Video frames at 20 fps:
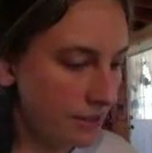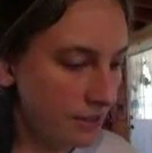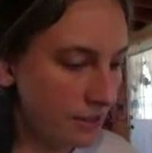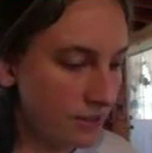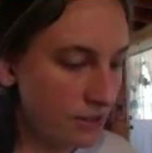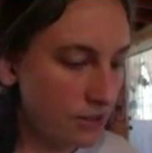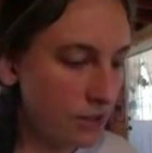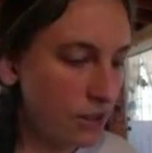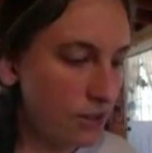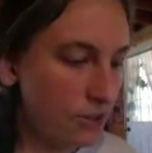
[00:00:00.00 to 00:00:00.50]

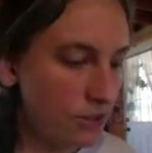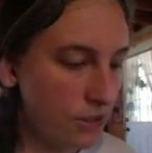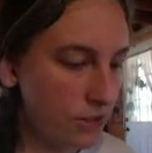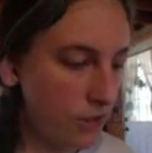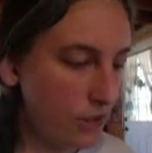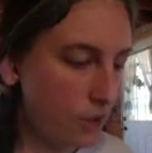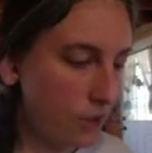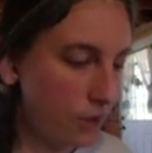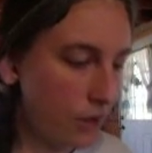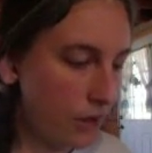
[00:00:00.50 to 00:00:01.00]
to go
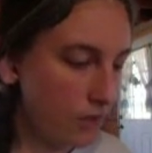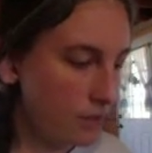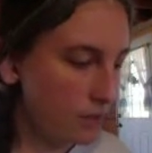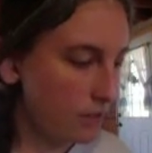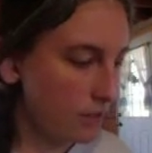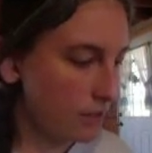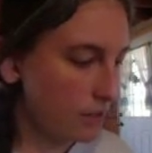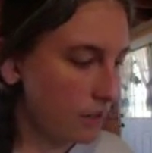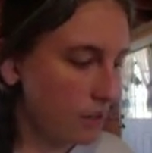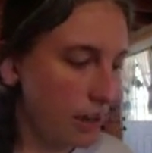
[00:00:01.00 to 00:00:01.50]
zero waste.
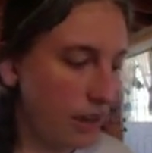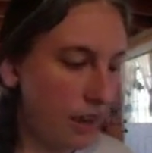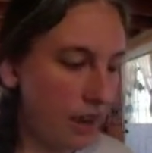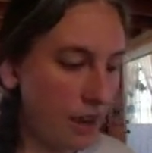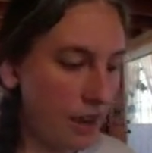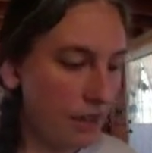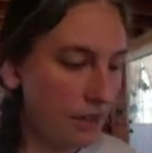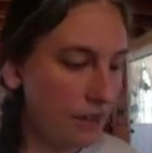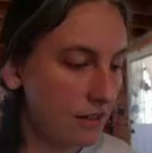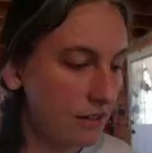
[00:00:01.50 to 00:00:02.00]

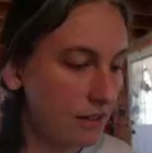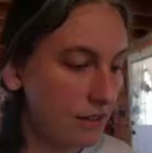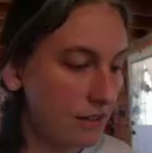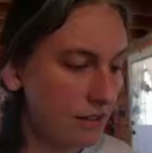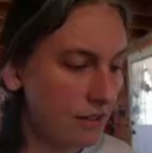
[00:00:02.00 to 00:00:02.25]
And